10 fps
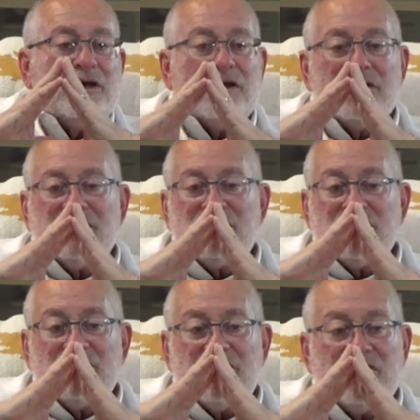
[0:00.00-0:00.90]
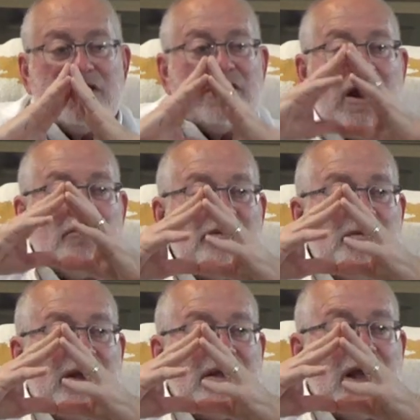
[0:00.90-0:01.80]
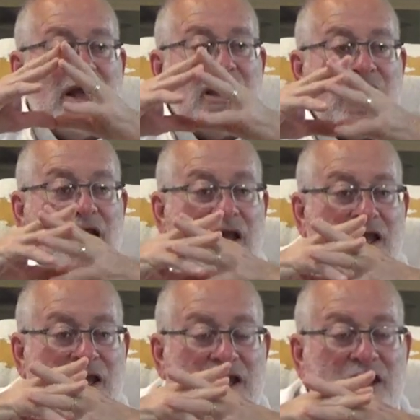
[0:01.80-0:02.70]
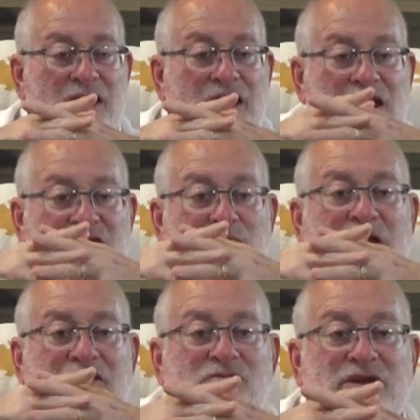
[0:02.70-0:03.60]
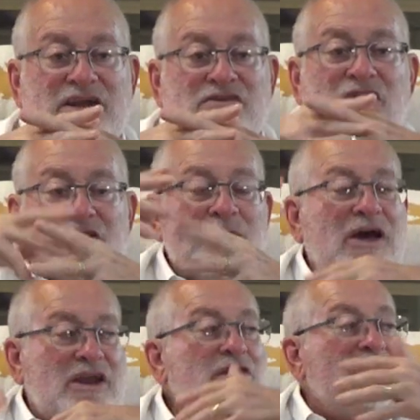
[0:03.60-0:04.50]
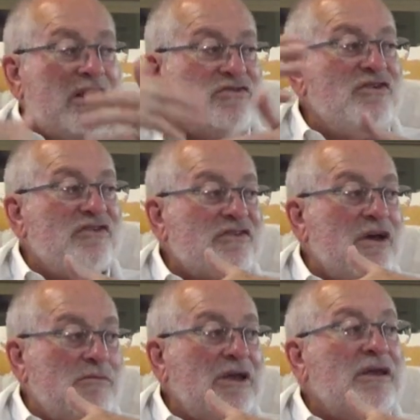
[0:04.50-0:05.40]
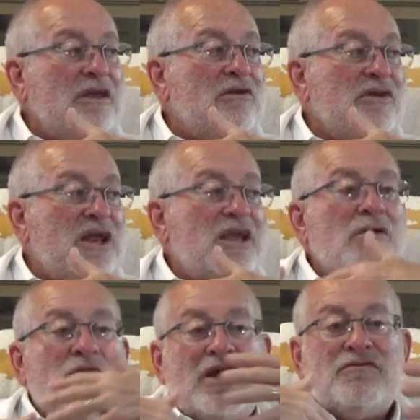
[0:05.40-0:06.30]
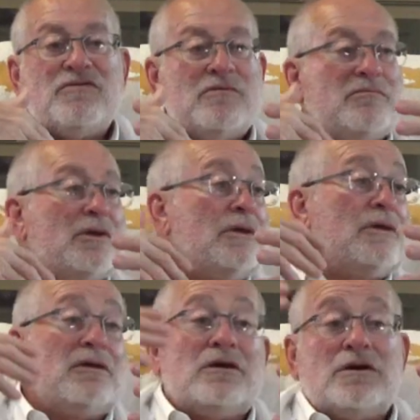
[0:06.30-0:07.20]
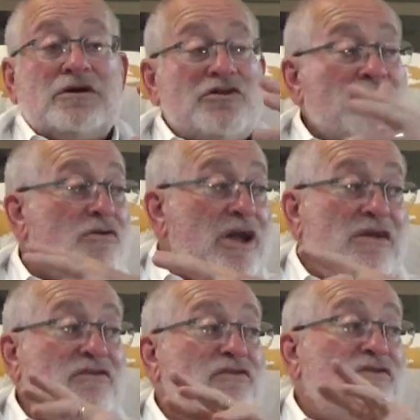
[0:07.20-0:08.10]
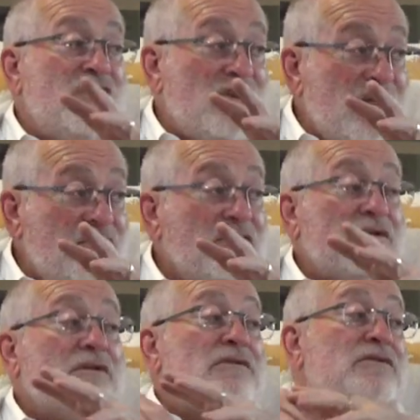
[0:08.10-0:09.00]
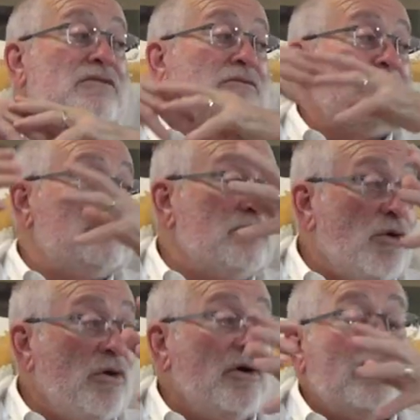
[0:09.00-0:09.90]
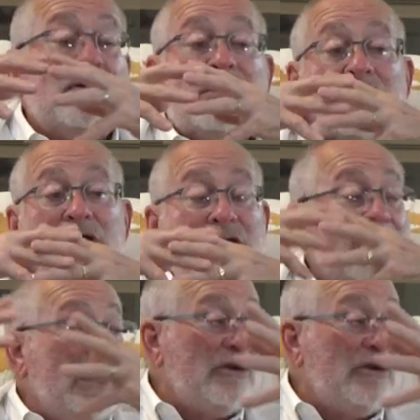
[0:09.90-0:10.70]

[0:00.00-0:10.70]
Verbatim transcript: uh, so in that respect, I, I, I can, it gets back to what I talked about. Innovation is coming, you know, getting away from uh, your cranes using diesel to more uh,